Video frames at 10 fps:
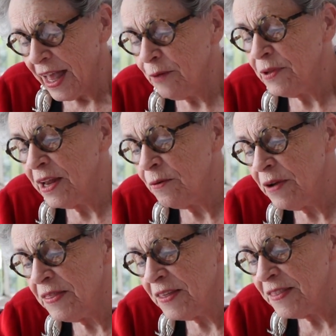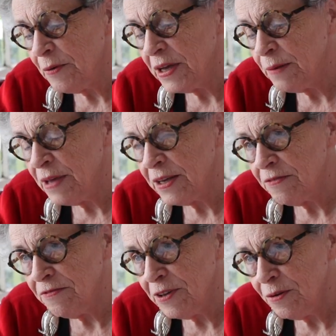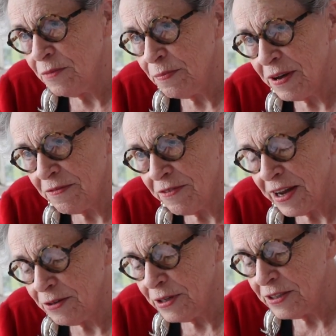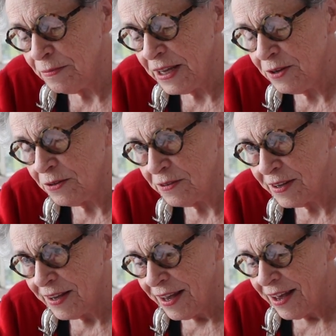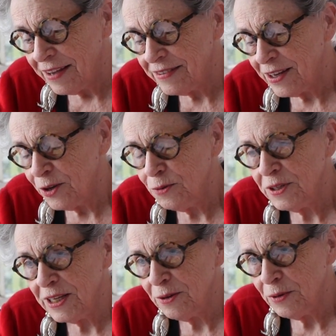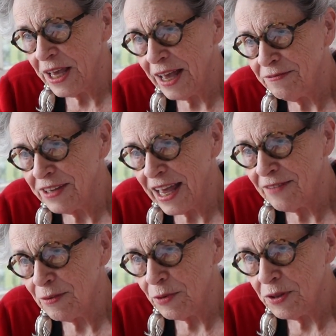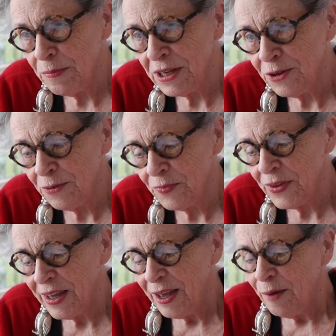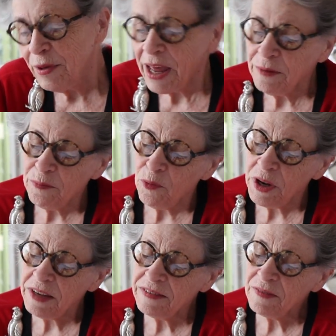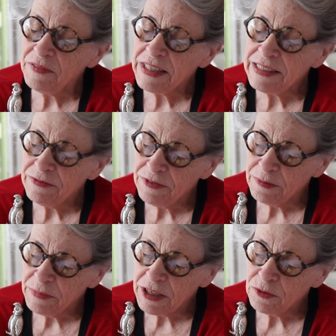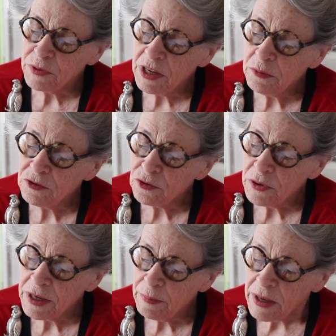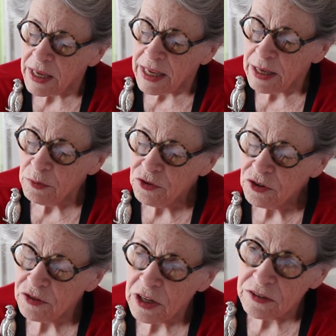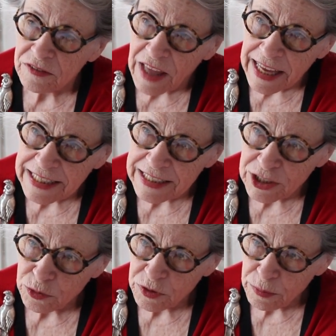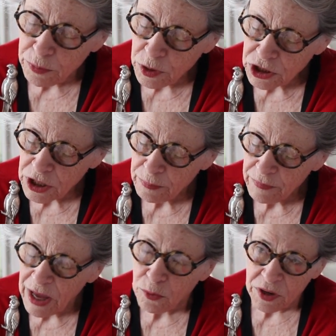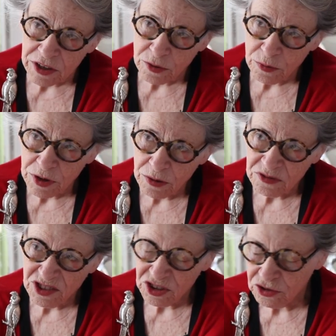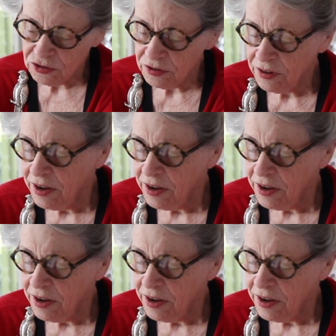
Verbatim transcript: And when I read that they were going to make a film about fried green tomatoes, I said, oh dear, we have to have them on the menu. But I wanted something different because when I was growing up, it was just a little side dish with a pork chop. I wanted a real dish.